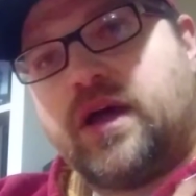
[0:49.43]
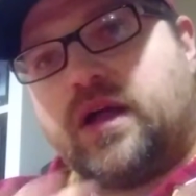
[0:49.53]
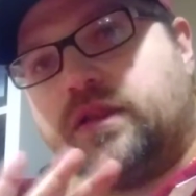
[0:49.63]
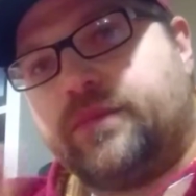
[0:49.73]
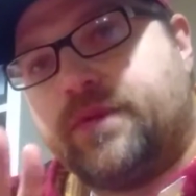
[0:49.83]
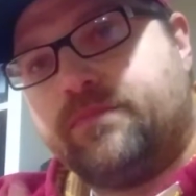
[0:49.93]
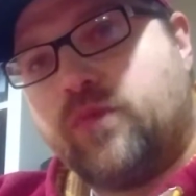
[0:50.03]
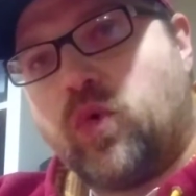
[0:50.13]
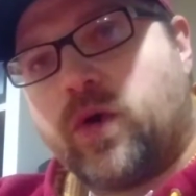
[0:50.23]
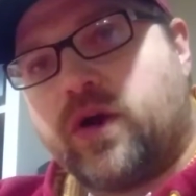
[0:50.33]
a little bit
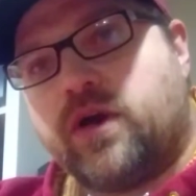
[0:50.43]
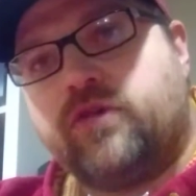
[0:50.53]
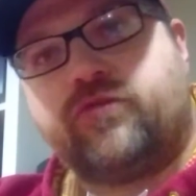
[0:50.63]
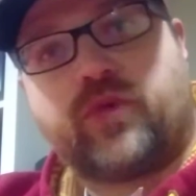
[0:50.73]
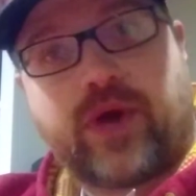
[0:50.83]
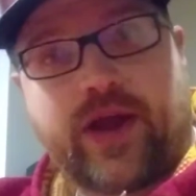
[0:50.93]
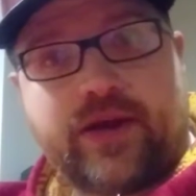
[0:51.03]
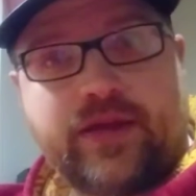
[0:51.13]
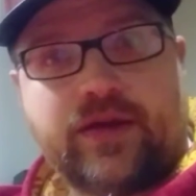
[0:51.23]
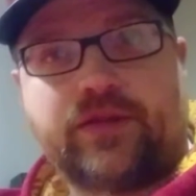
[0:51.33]
more
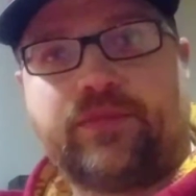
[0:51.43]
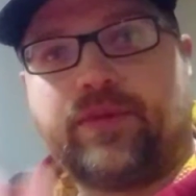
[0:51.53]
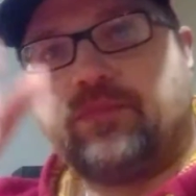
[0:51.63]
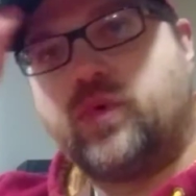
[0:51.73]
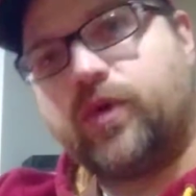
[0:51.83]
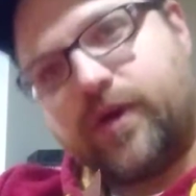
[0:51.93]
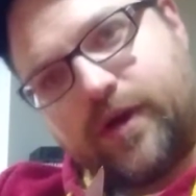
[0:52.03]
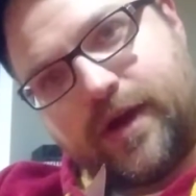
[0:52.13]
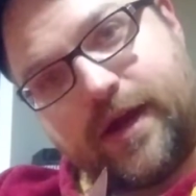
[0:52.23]
variety, a little bit more,